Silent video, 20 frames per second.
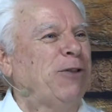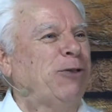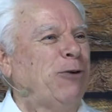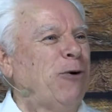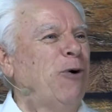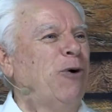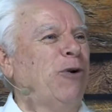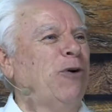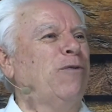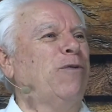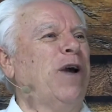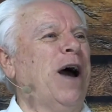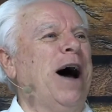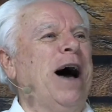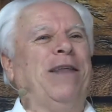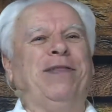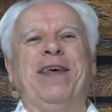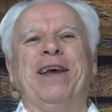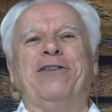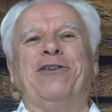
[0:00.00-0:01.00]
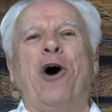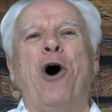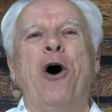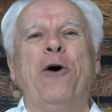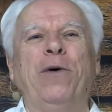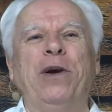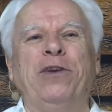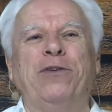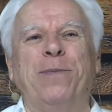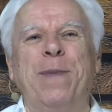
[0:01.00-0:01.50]
the throne of God that's
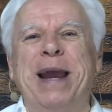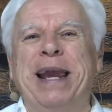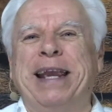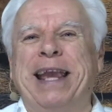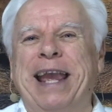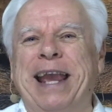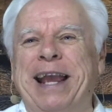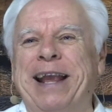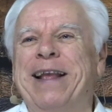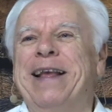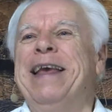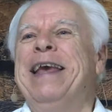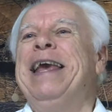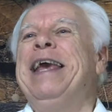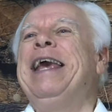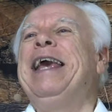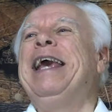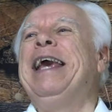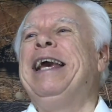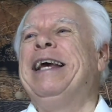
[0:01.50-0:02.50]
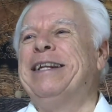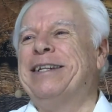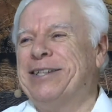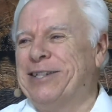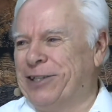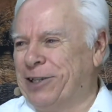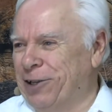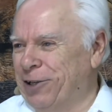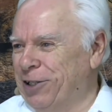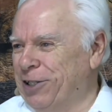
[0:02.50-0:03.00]
always making
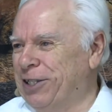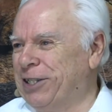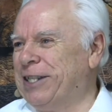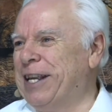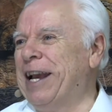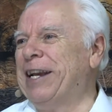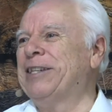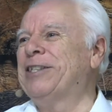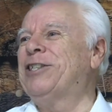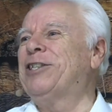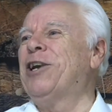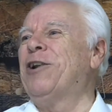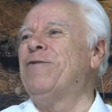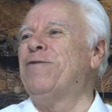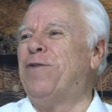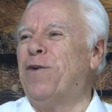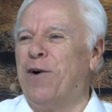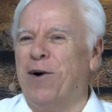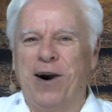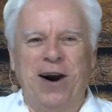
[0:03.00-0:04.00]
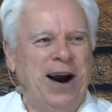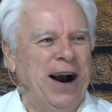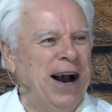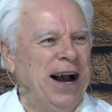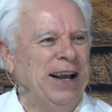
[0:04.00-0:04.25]
intercession for